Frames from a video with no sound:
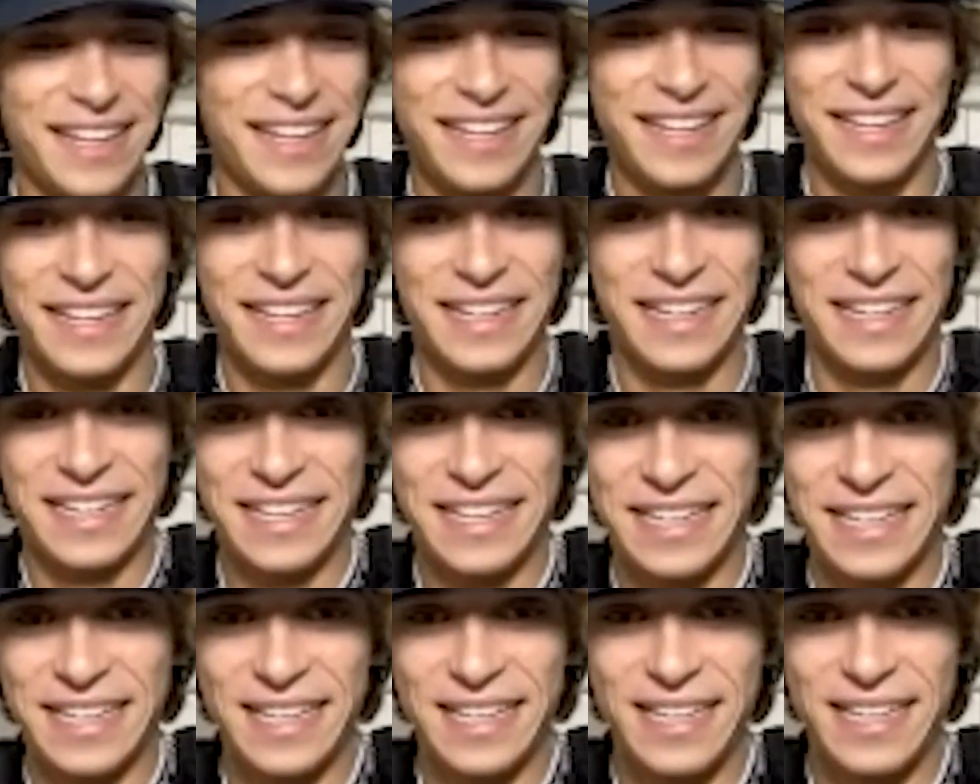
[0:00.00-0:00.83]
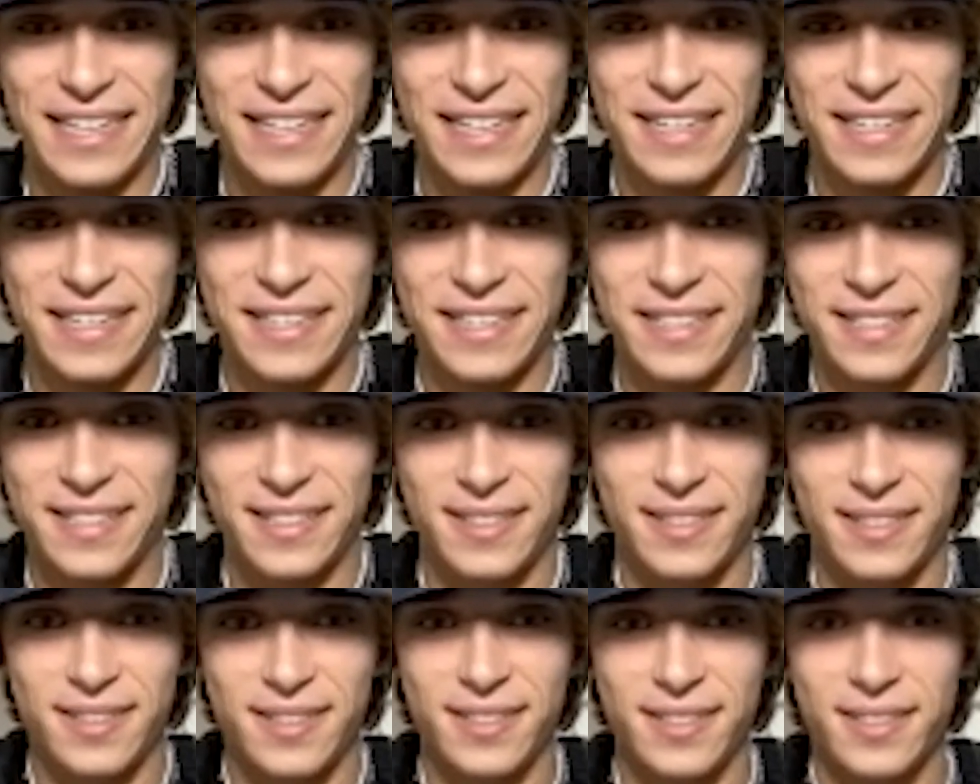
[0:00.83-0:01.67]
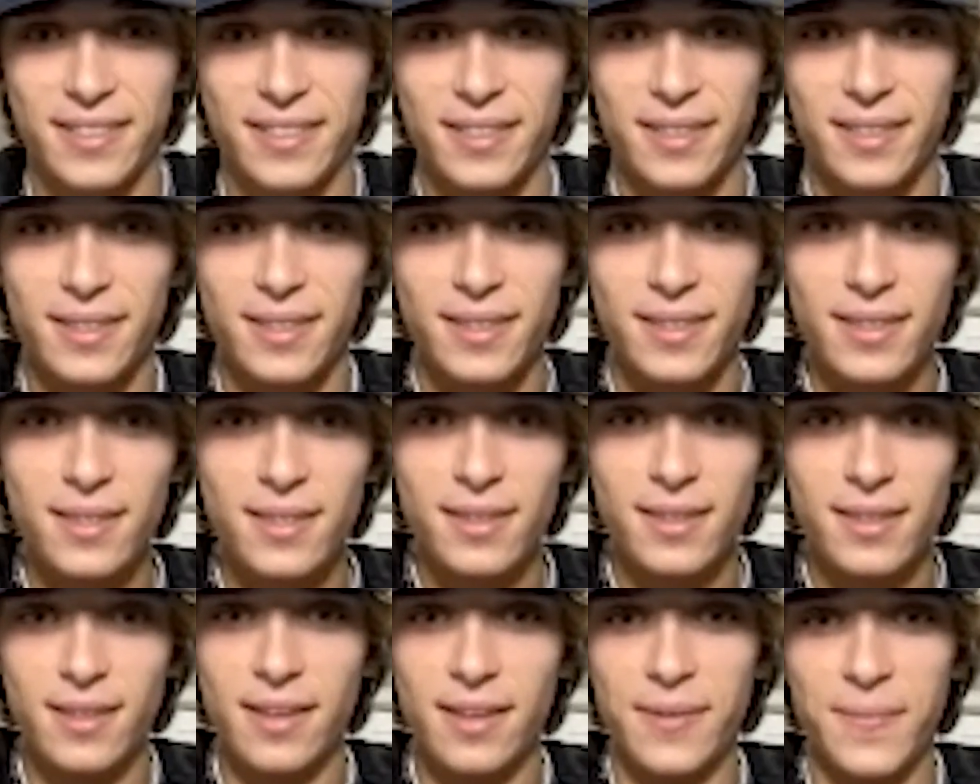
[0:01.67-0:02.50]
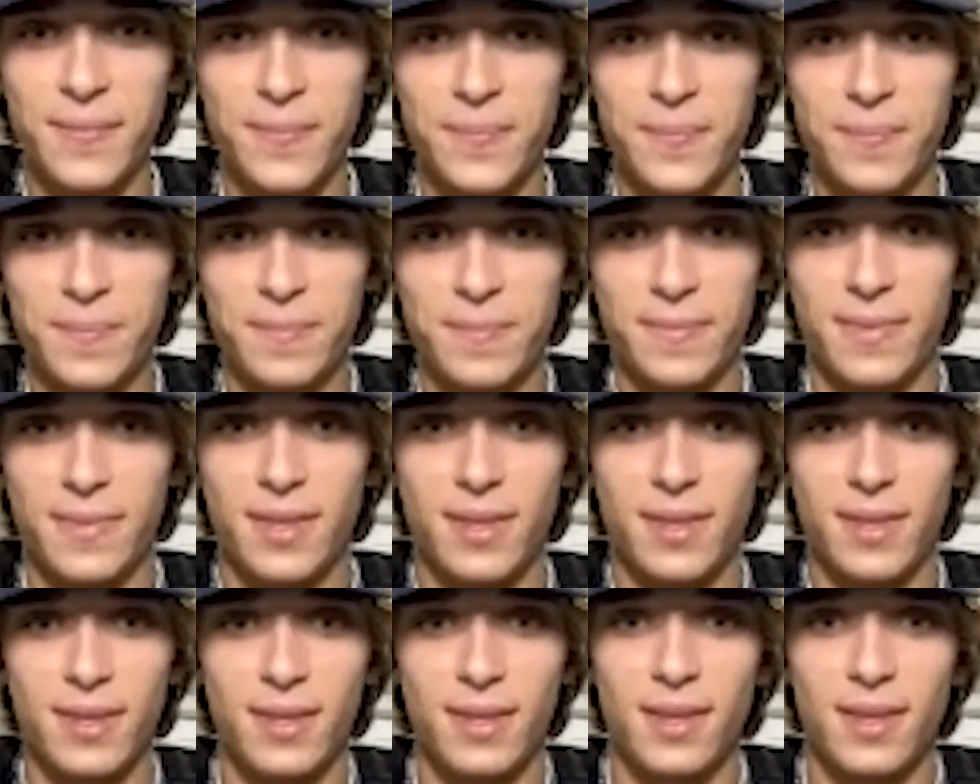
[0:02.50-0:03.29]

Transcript: The person shown says nothing.